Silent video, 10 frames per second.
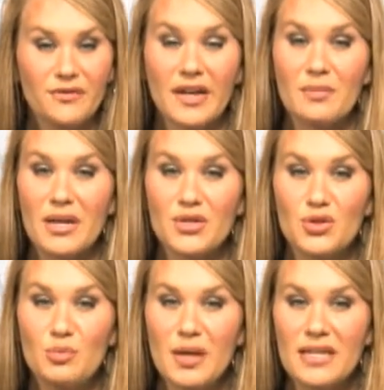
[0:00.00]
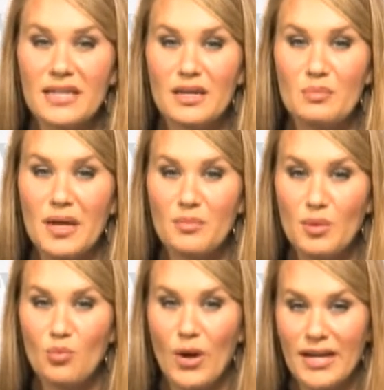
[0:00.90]
Fannie Mae's new mandated
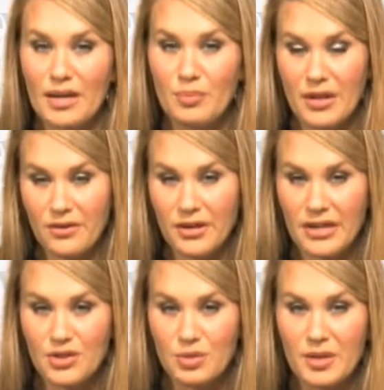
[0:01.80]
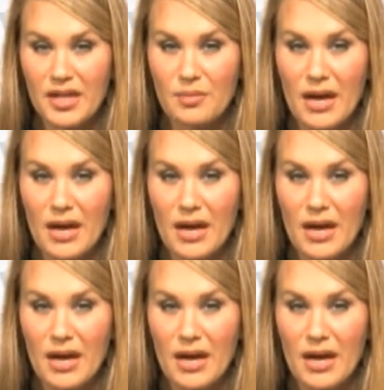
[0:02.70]
minimum waiting period to become